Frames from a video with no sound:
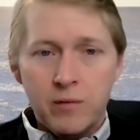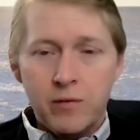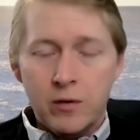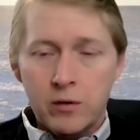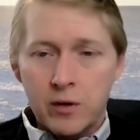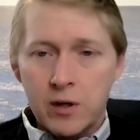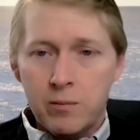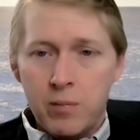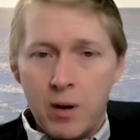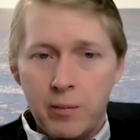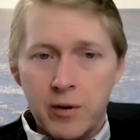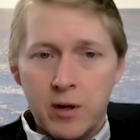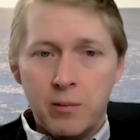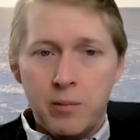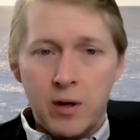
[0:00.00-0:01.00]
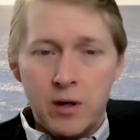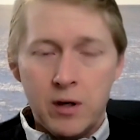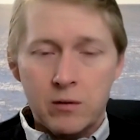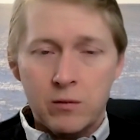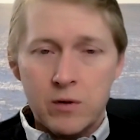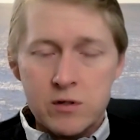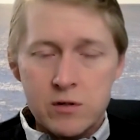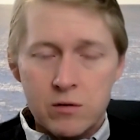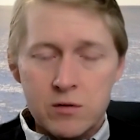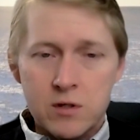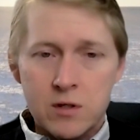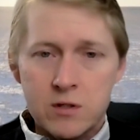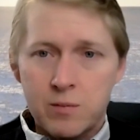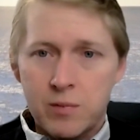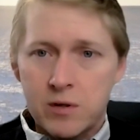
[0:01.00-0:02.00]
If you look at public opinion research
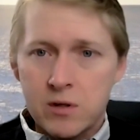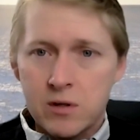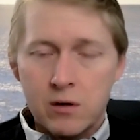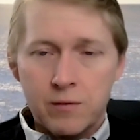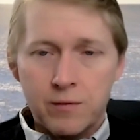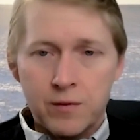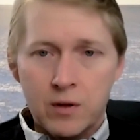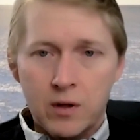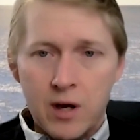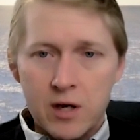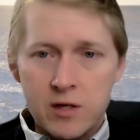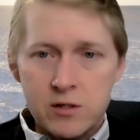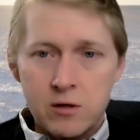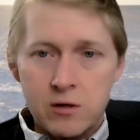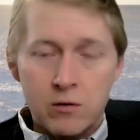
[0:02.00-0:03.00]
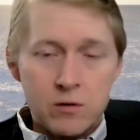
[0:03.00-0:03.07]
that's been done over the last year,